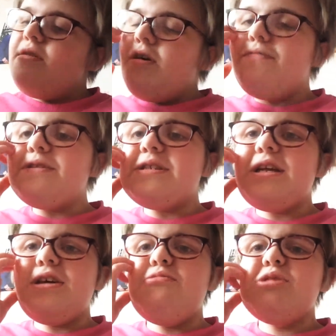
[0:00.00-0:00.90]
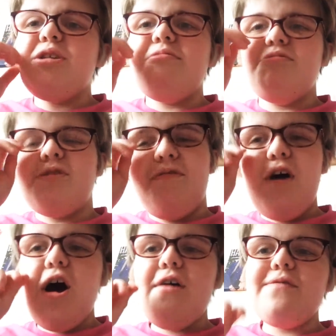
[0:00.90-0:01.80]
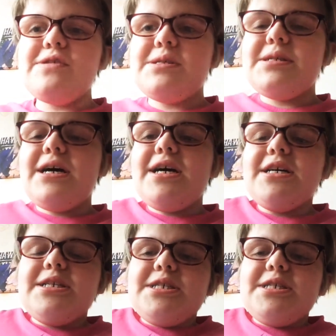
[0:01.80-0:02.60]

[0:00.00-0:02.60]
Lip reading: obviously also it was Father's Day,